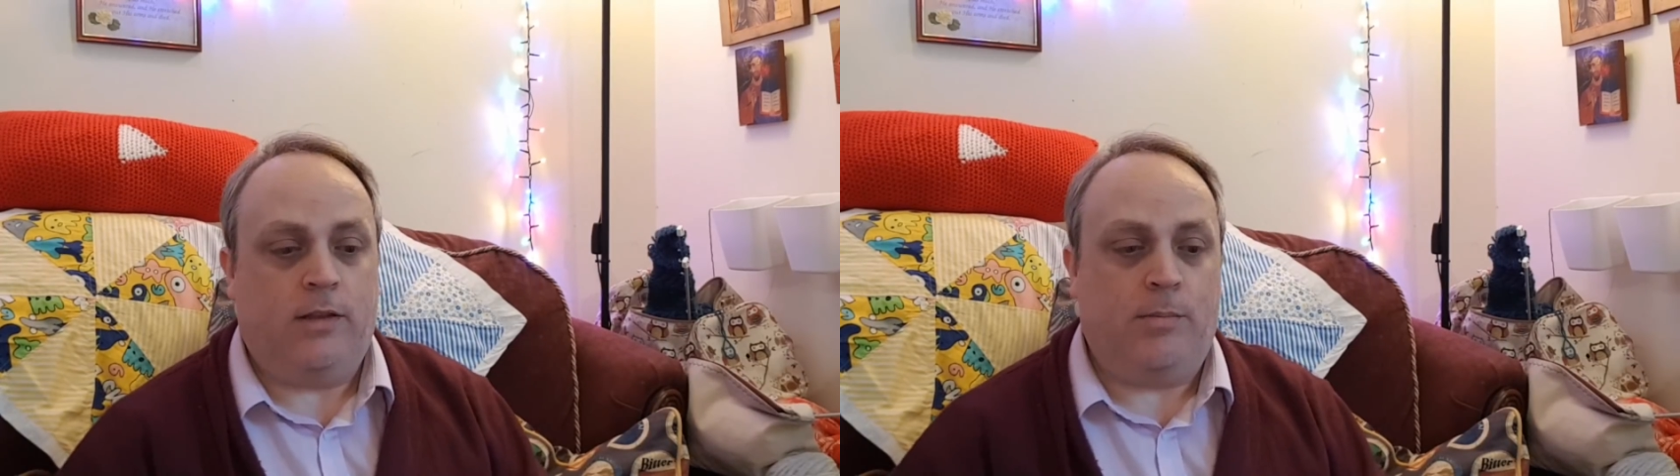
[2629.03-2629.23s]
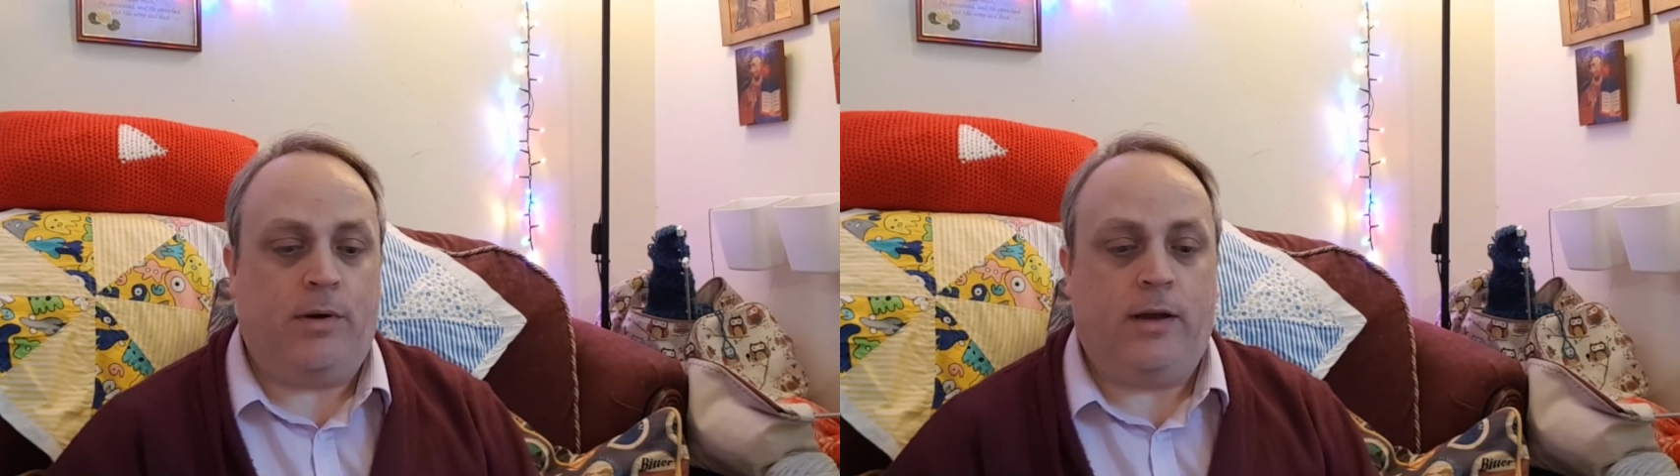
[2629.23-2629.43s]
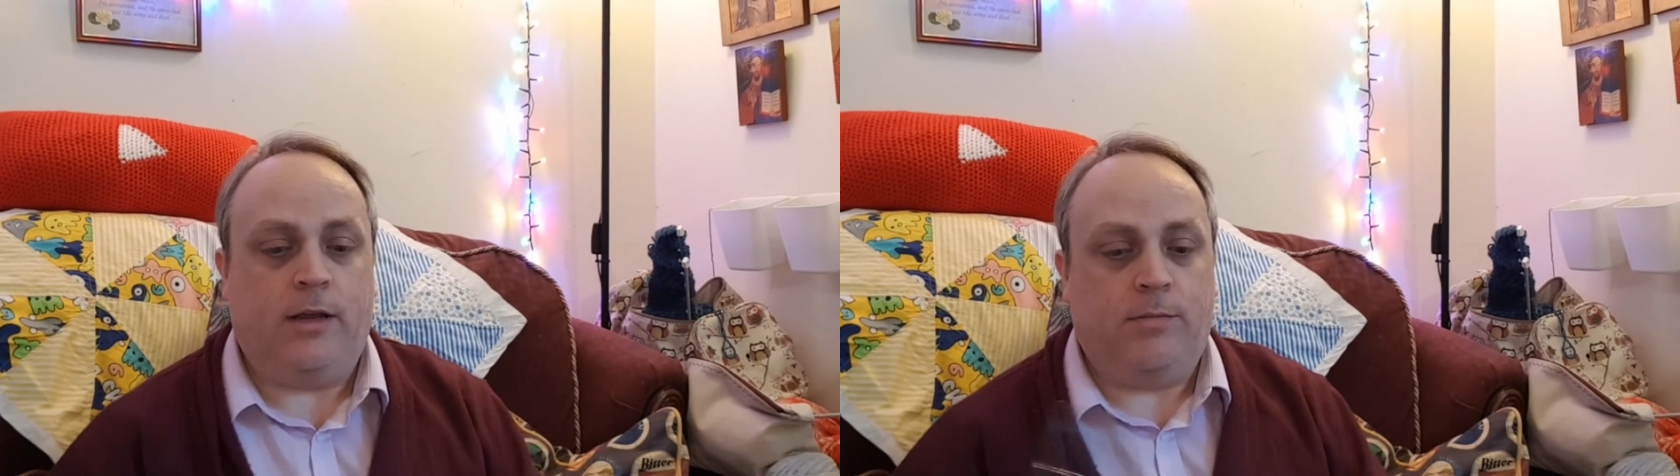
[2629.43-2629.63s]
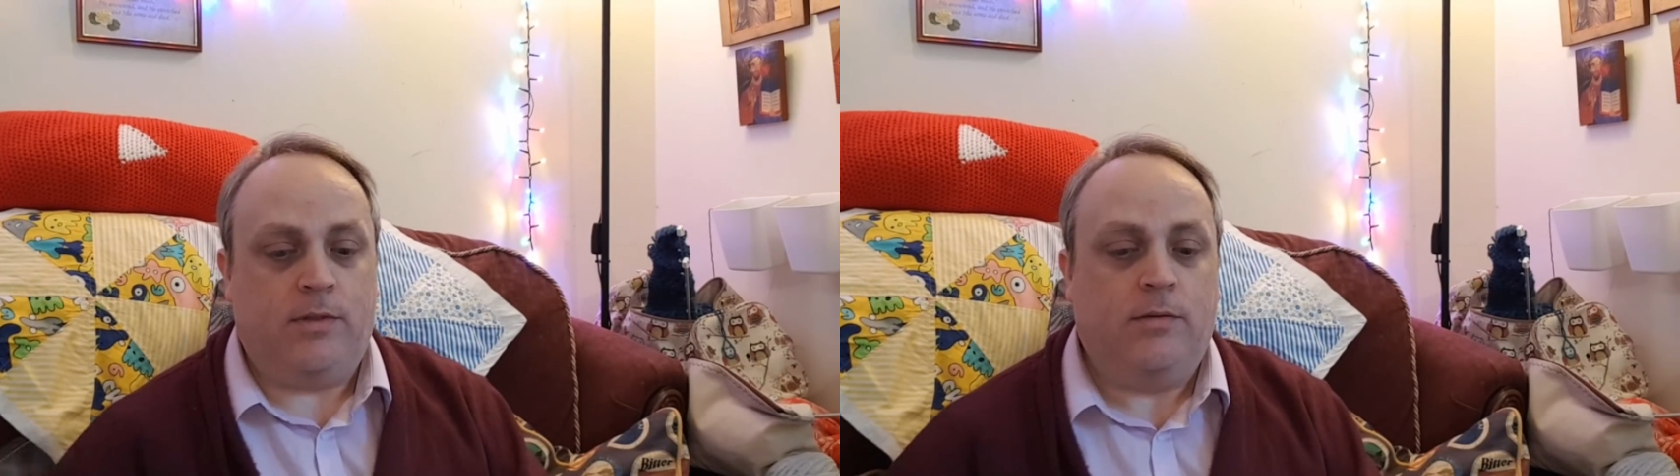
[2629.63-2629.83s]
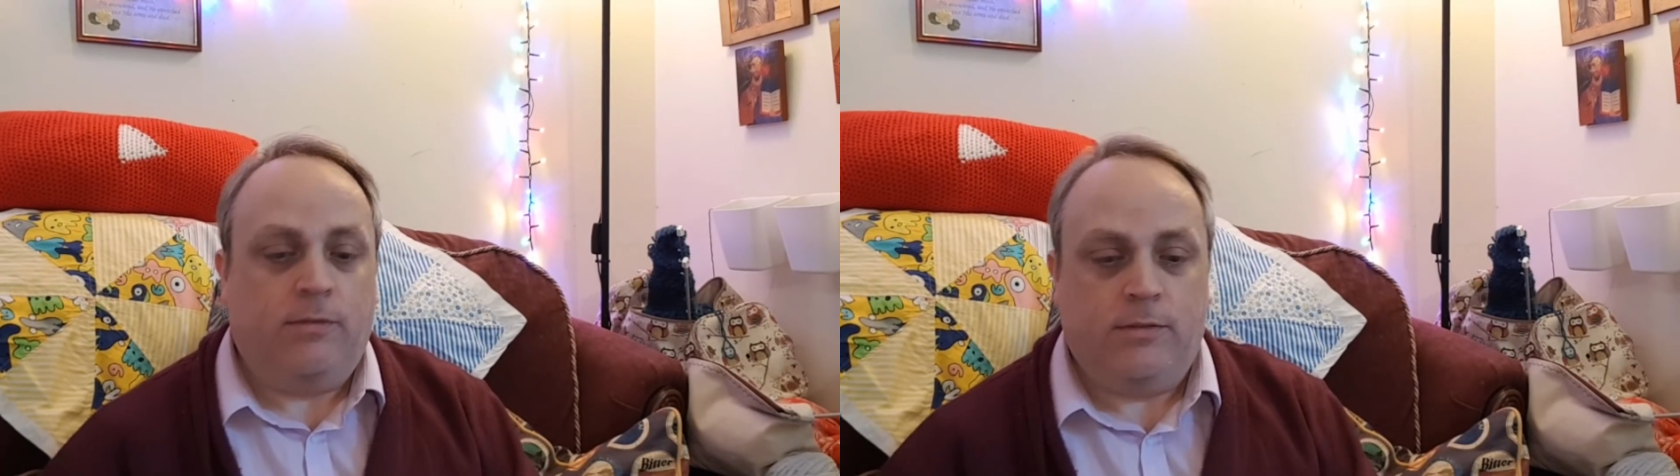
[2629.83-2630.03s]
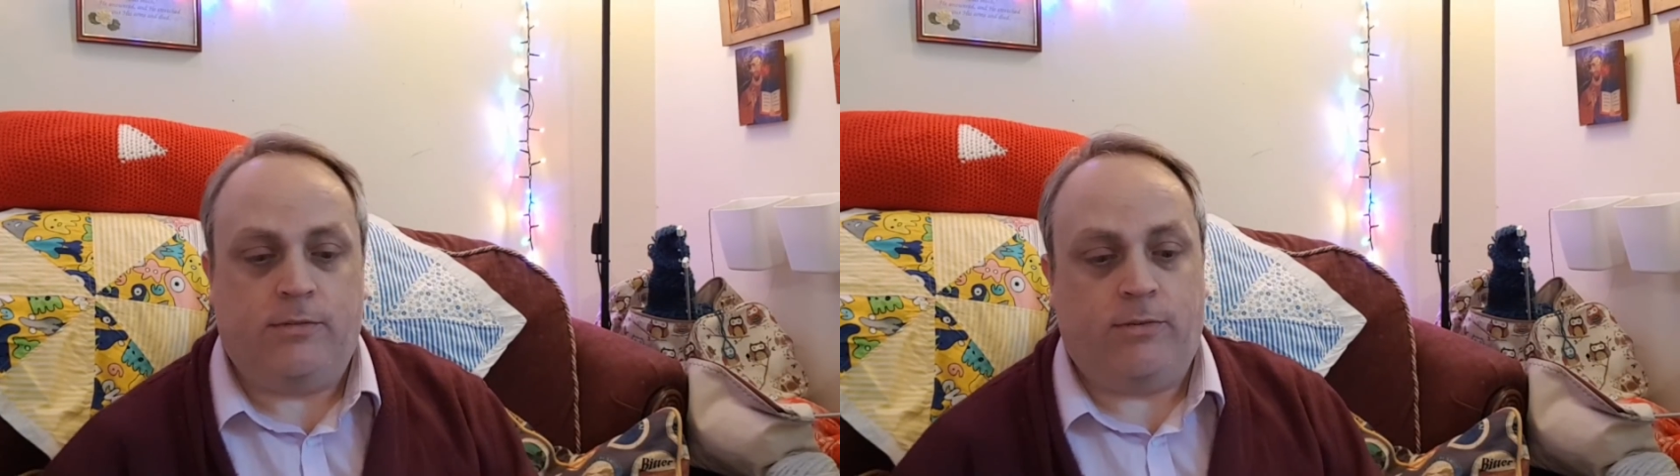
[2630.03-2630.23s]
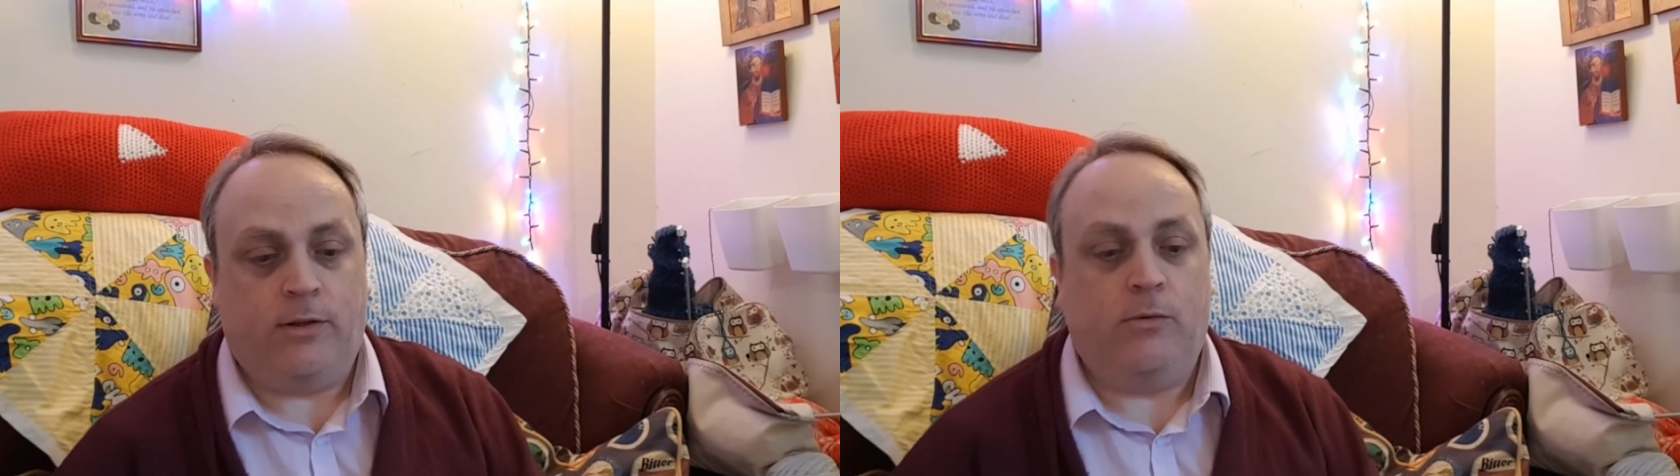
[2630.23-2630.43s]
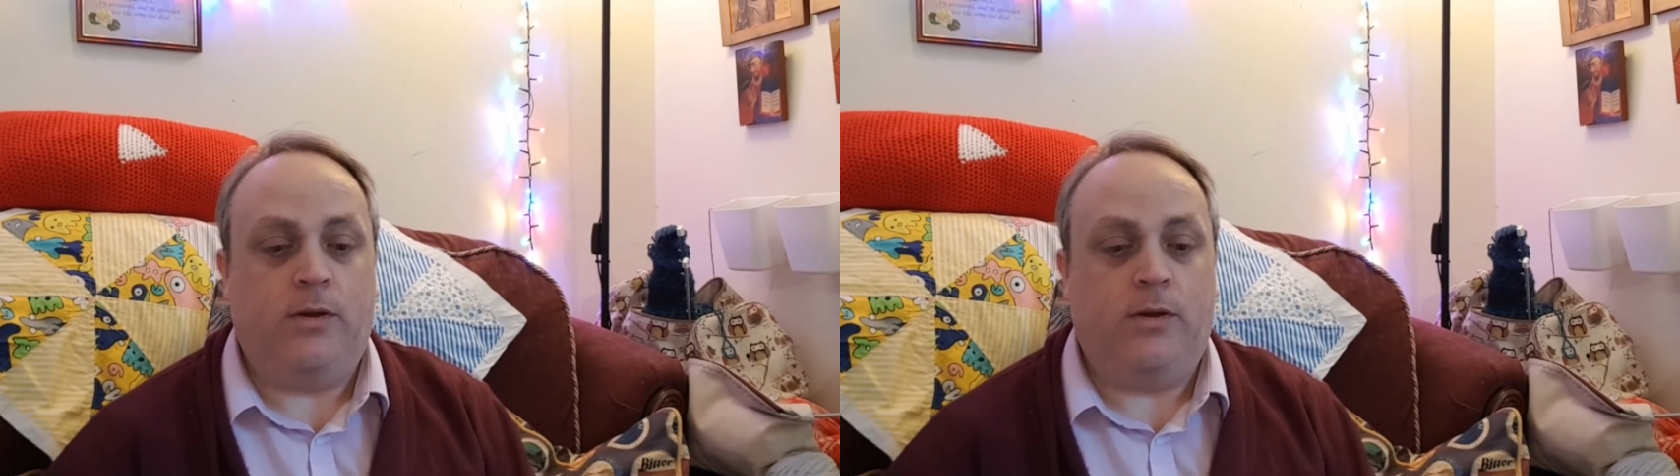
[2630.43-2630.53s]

they break up the flow,